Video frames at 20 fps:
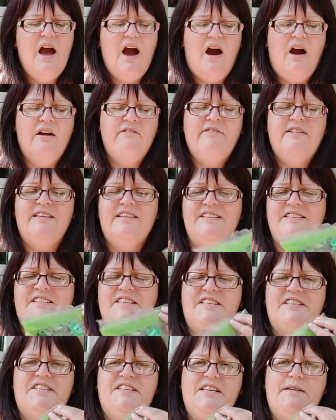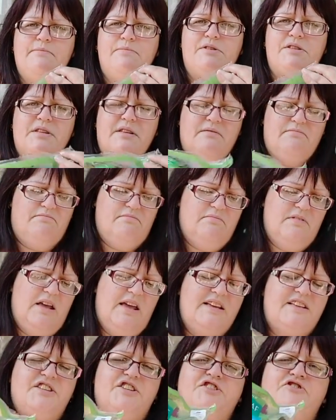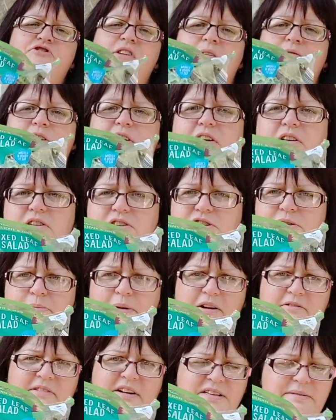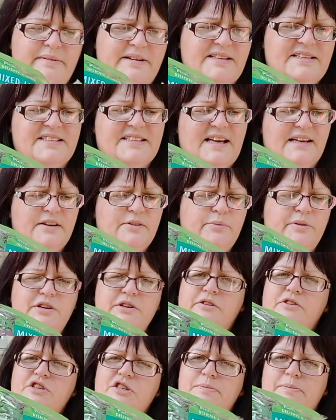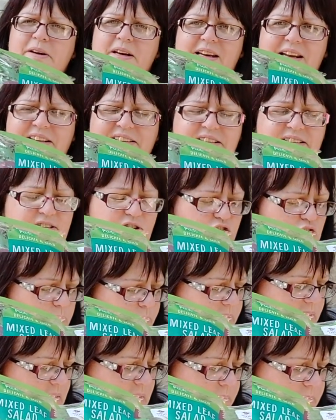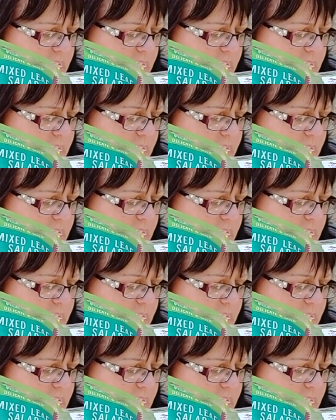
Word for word: I realise this seems extravagant to buy ready-made salad when you can just buy lettuce and chop it up,